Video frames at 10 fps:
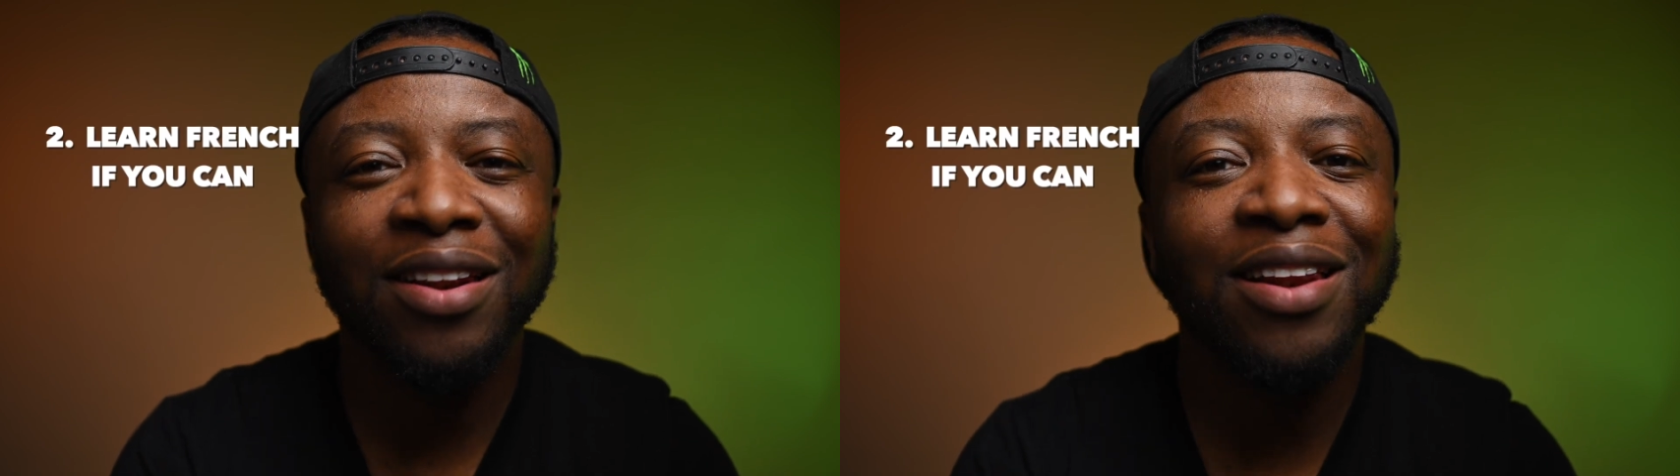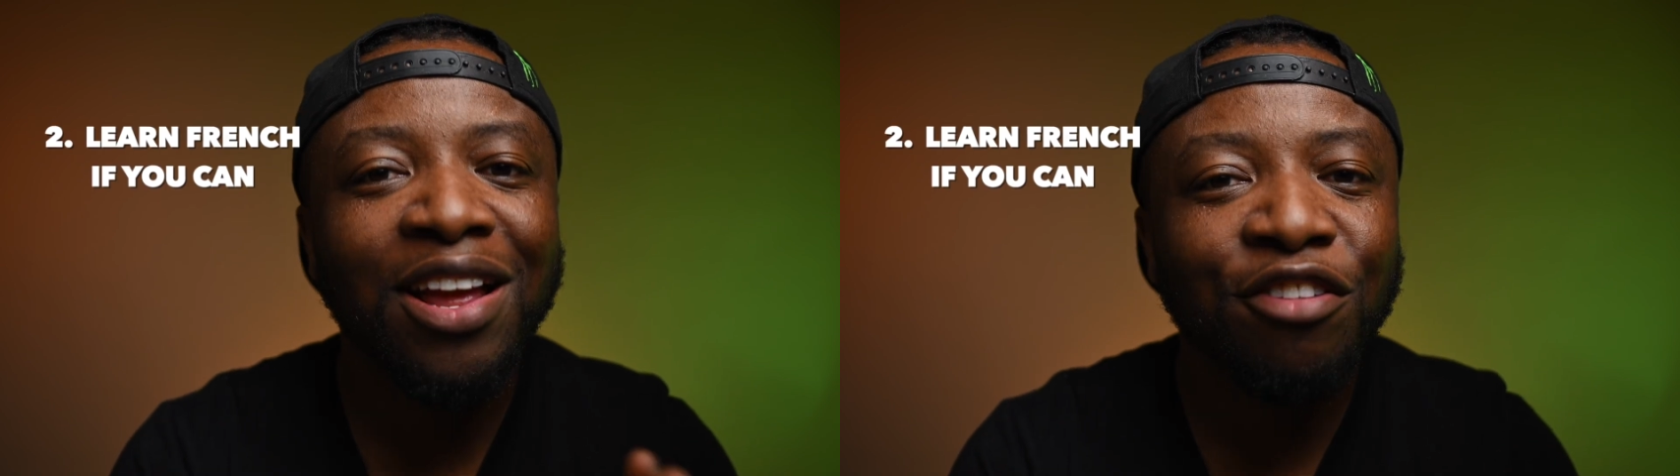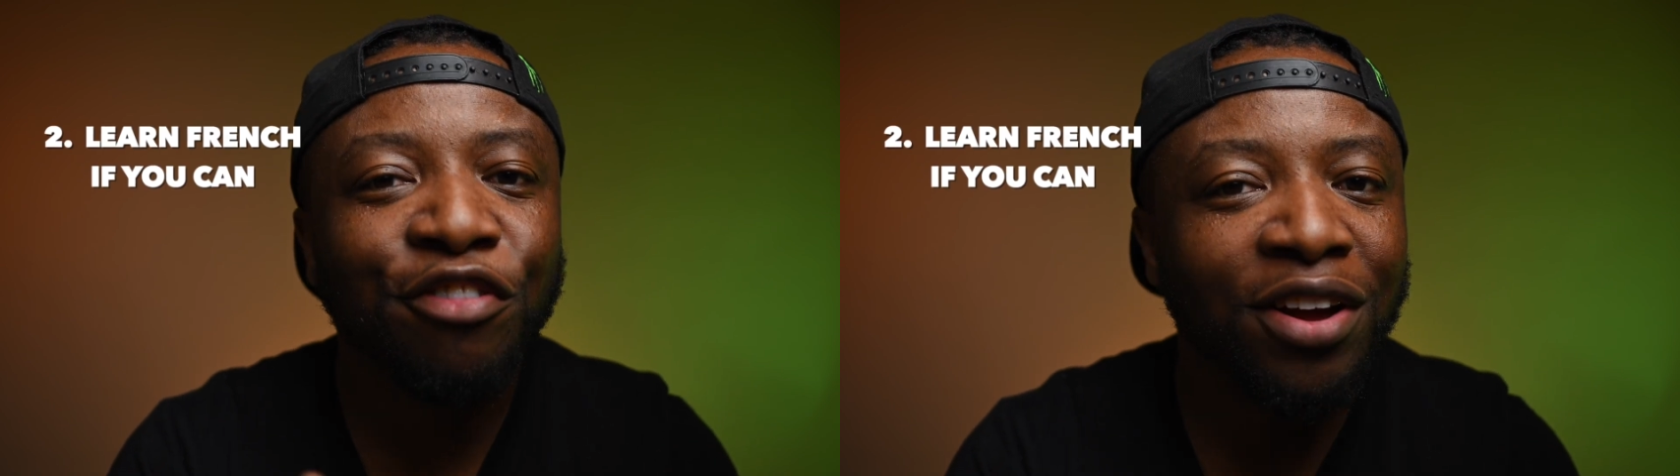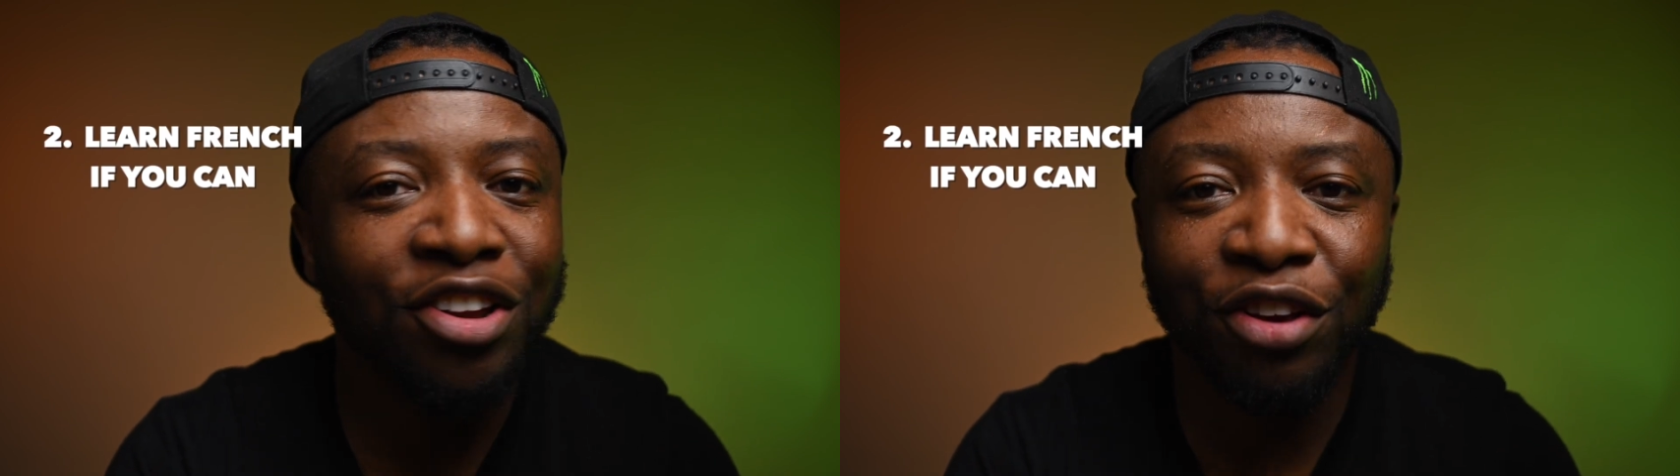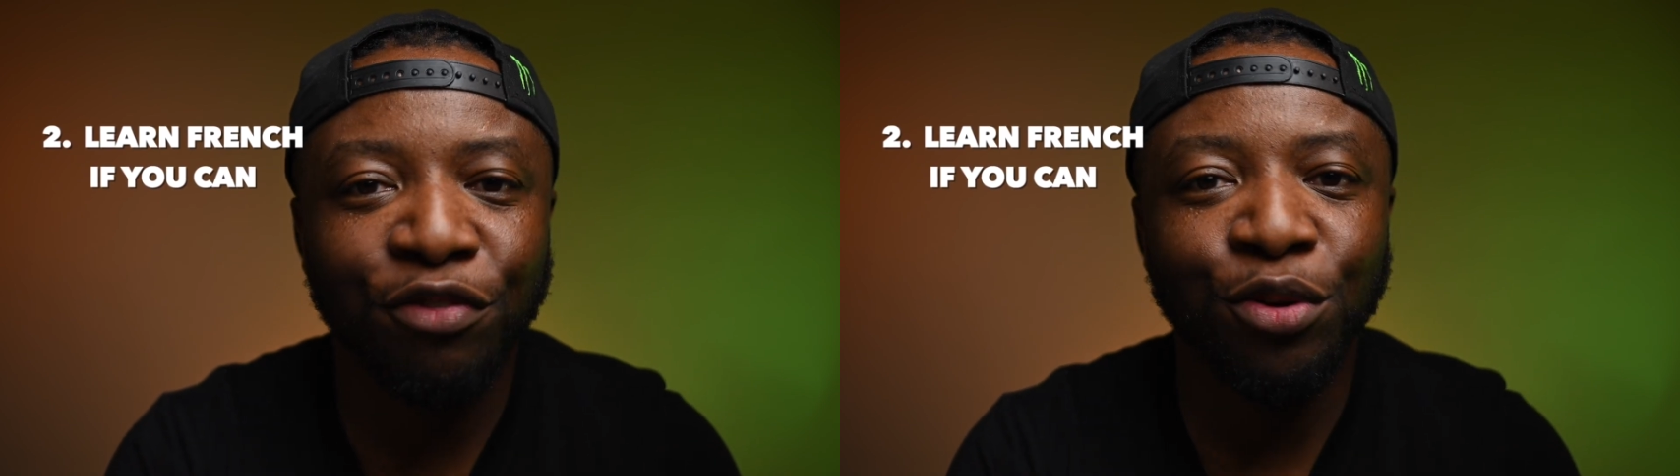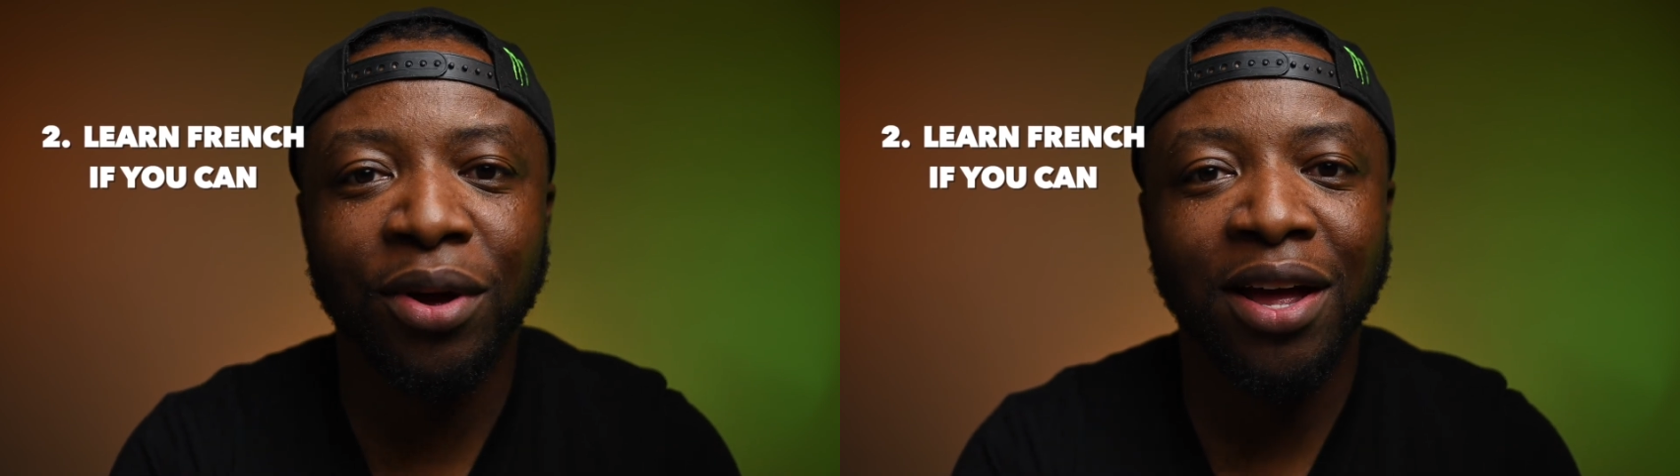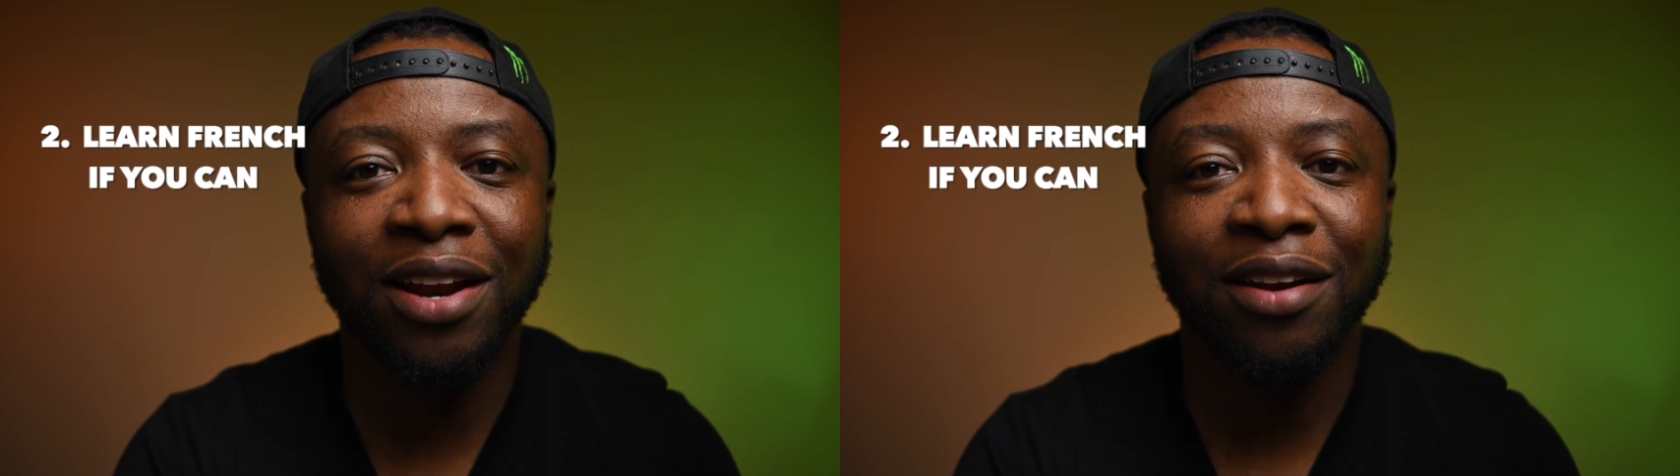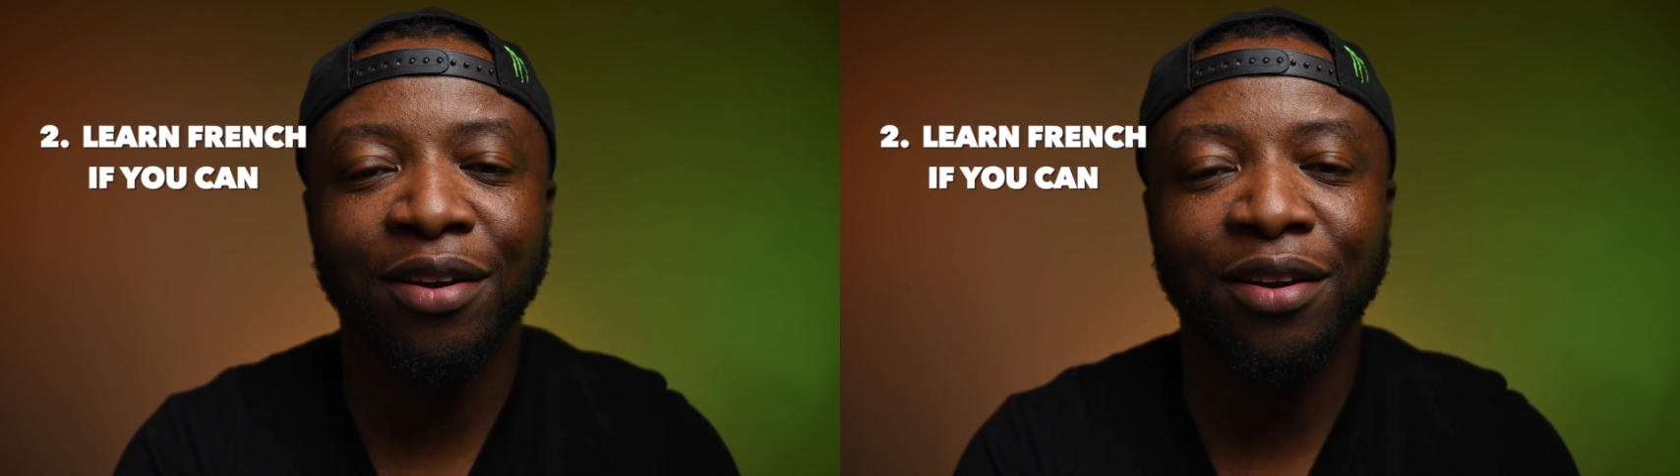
learn French if you can.